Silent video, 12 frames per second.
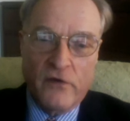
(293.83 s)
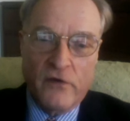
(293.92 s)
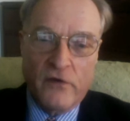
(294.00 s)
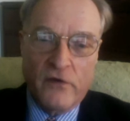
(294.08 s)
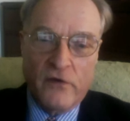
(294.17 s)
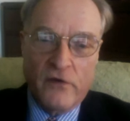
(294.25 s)

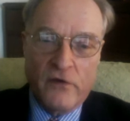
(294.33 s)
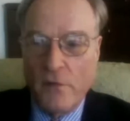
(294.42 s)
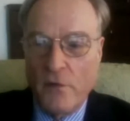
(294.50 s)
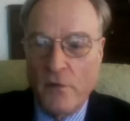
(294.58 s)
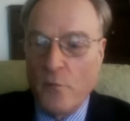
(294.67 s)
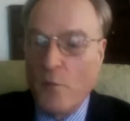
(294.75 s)
But
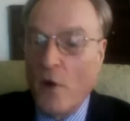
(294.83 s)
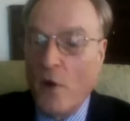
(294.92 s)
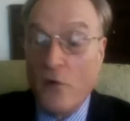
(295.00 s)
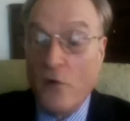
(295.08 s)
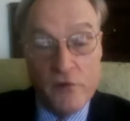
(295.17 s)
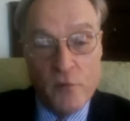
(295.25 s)
the
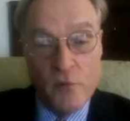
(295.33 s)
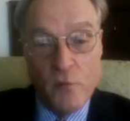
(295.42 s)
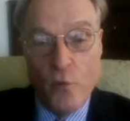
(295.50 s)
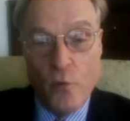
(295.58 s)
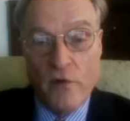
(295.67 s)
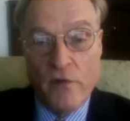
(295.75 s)
most
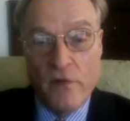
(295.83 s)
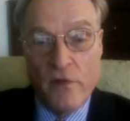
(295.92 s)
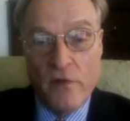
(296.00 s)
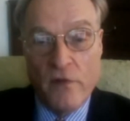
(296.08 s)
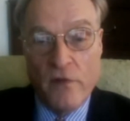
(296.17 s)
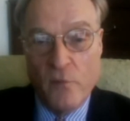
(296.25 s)
important
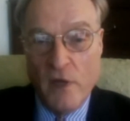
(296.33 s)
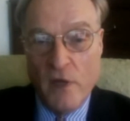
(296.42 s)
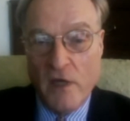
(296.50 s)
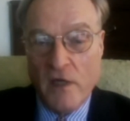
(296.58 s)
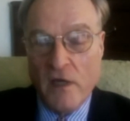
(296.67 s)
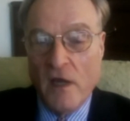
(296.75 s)
thing to
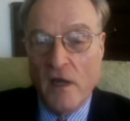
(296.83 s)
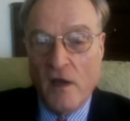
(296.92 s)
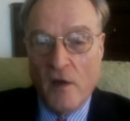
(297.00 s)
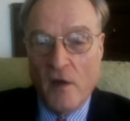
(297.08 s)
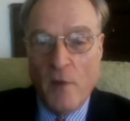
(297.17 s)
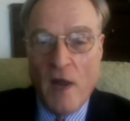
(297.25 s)
me
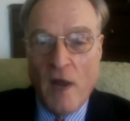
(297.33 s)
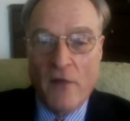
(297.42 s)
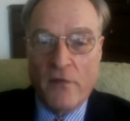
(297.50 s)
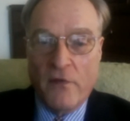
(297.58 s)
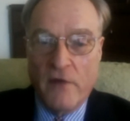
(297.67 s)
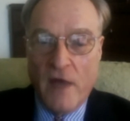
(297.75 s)

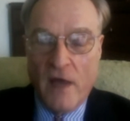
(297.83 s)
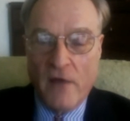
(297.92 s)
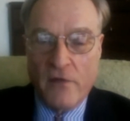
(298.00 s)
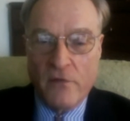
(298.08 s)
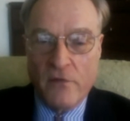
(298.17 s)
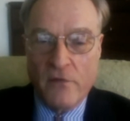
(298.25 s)
about the
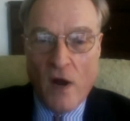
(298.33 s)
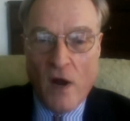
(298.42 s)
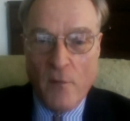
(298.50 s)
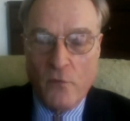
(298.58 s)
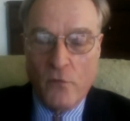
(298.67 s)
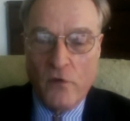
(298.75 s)
death of
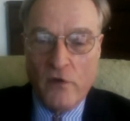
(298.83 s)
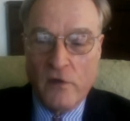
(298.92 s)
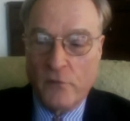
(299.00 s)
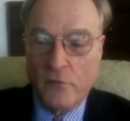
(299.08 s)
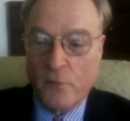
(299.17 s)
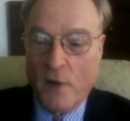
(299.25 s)
Robin
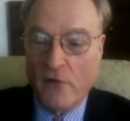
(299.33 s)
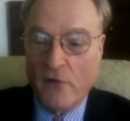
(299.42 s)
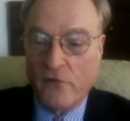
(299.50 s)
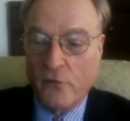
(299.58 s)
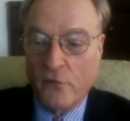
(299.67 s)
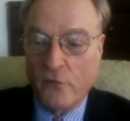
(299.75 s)
Williams by
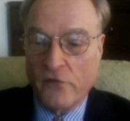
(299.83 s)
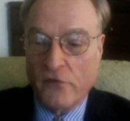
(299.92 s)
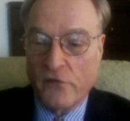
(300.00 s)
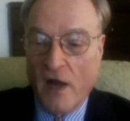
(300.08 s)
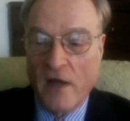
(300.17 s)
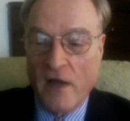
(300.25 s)

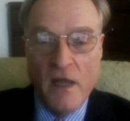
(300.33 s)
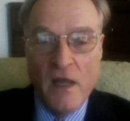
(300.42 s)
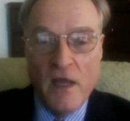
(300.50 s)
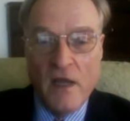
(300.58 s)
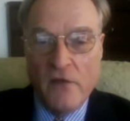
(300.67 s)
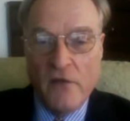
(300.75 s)
suicide
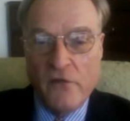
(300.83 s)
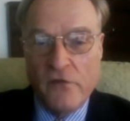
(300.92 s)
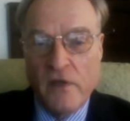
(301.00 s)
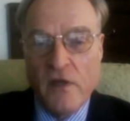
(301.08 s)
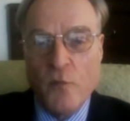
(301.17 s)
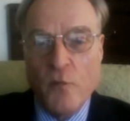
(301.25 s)
is
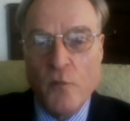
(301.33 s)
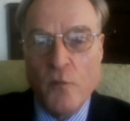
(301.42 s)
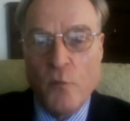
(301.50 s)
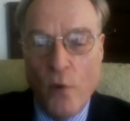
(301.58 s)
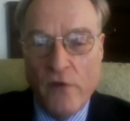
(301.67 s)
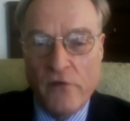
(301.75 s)
that it
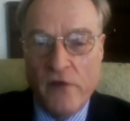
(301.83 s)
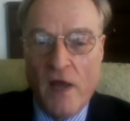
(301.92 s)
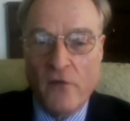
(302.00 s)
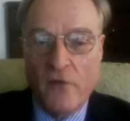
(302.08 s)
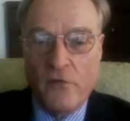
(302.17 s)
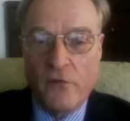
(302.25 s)
points
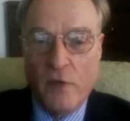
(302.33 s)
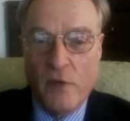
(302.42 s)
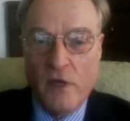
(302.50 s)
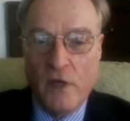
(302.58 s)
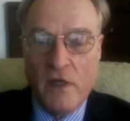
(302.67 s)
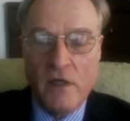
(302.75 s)
out to
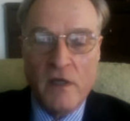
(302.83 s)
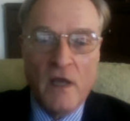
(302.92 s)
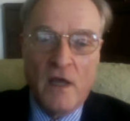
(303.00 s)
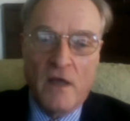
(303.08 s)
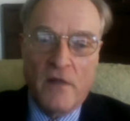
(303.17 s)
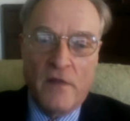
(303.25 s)
me
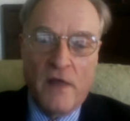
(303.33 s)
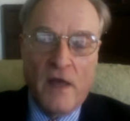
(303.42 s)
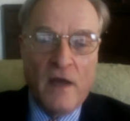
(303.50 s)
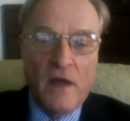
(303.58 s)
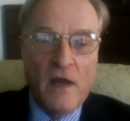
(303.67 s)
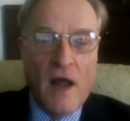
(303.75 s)
that